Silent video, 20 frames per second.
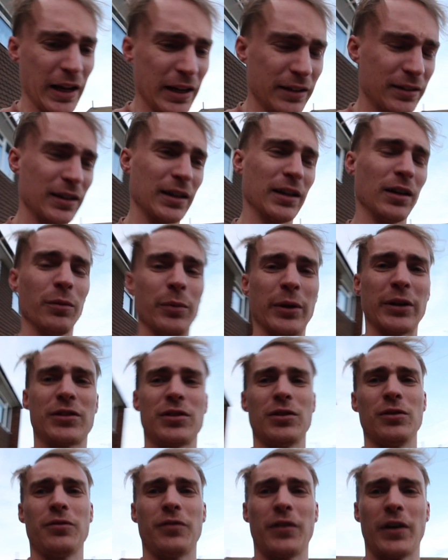is a little bit
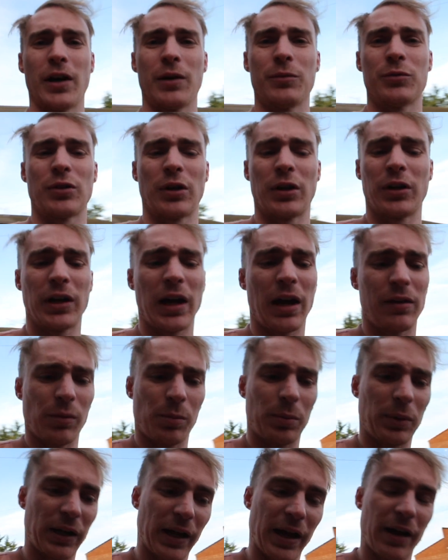too firm, so I'm going to have a
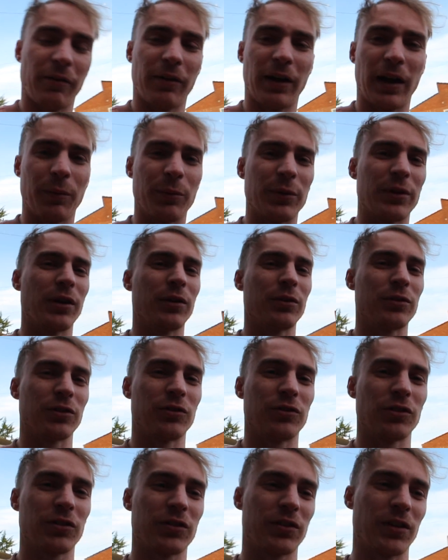play around with those
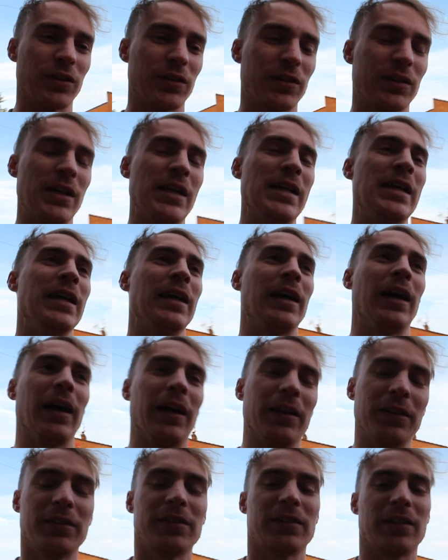adjusters
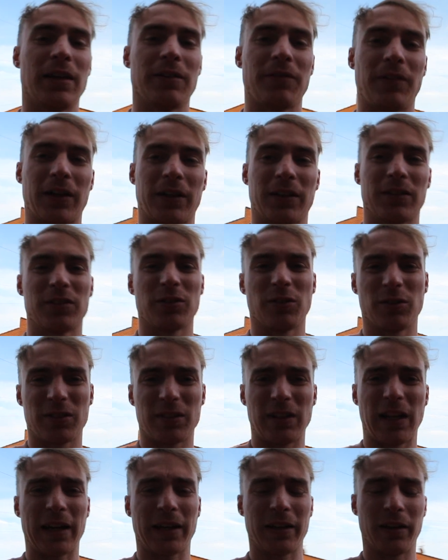and see if I can sort of
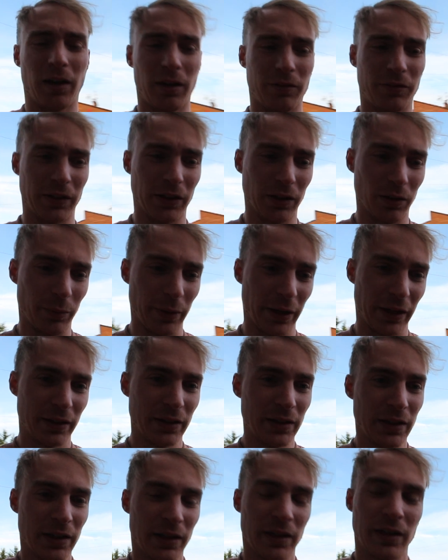slacken it off a little bit.
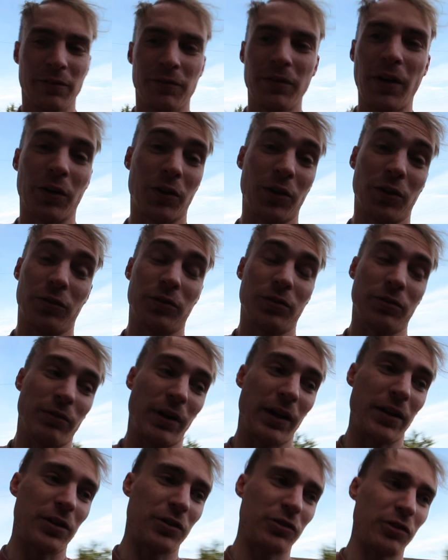Felt good
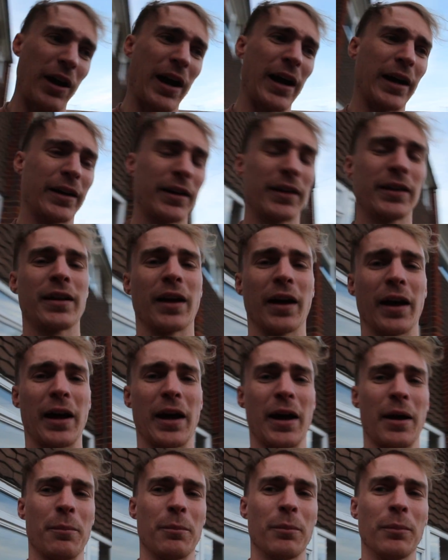around the track,
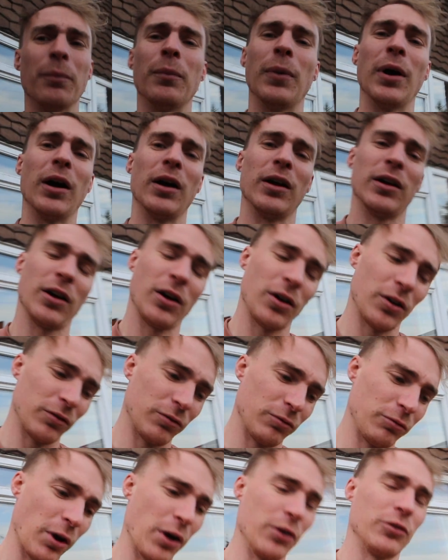but
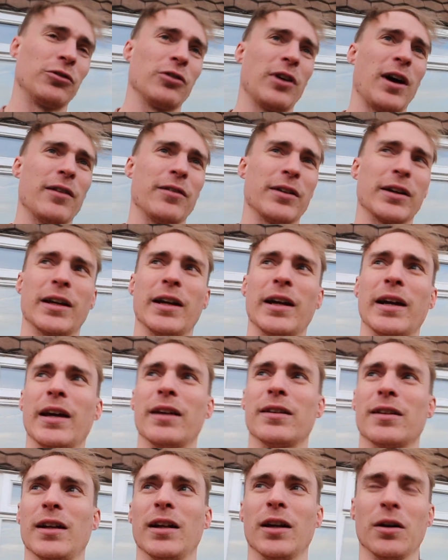on road driving it
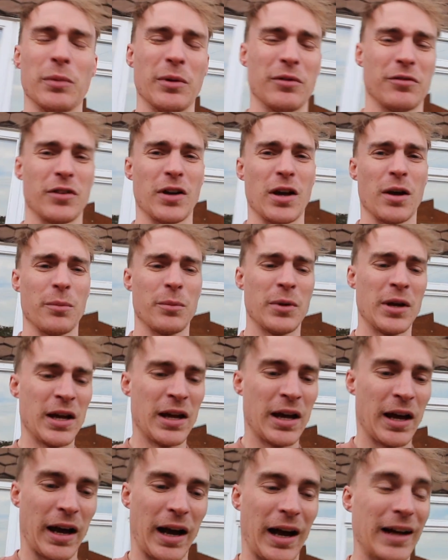is a little bit firm.
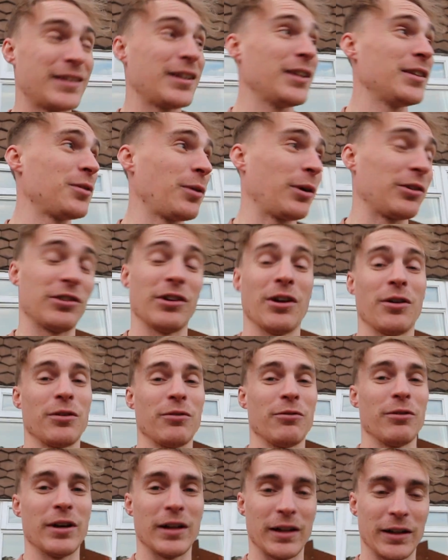I tend to actually only
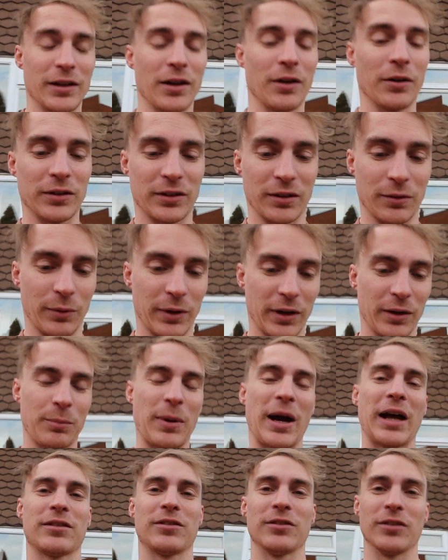really notice it when a
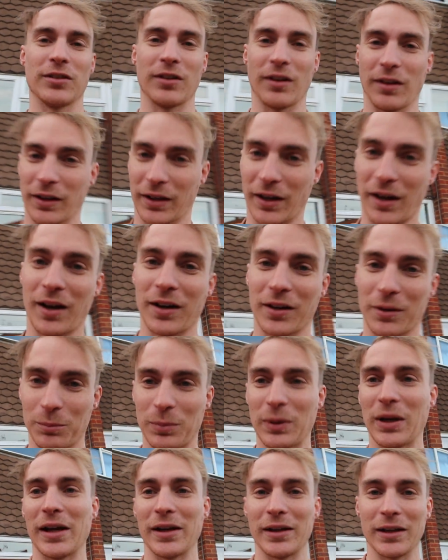passenger's in the car
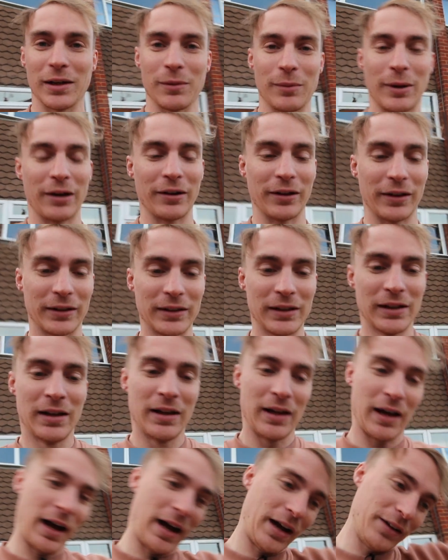complaining about it.
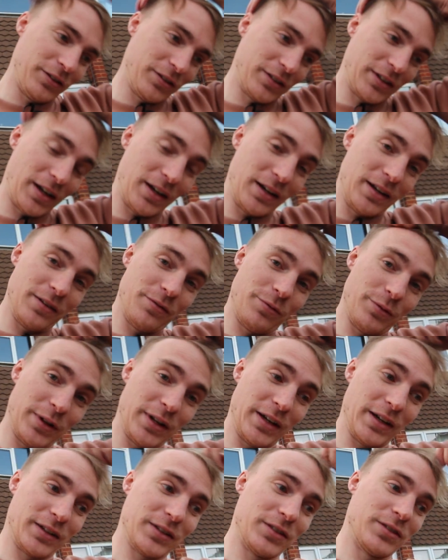I just kind of live with
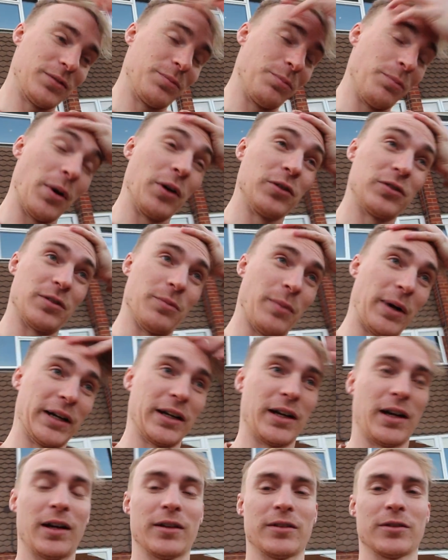it because most of my
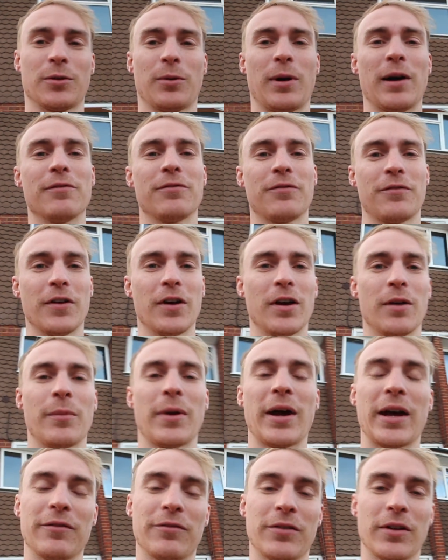cars are quite
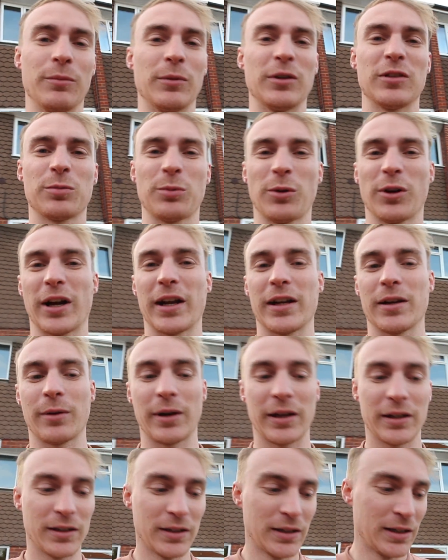firmly sprung
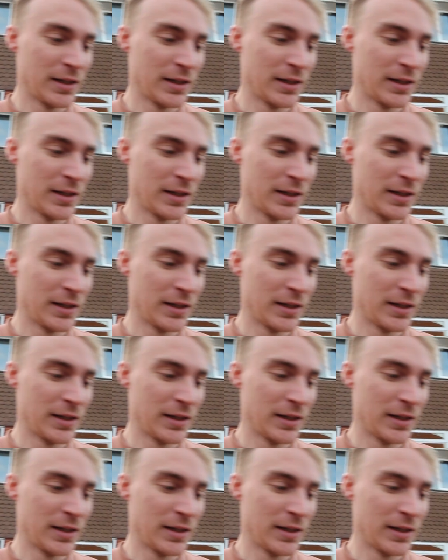anyway,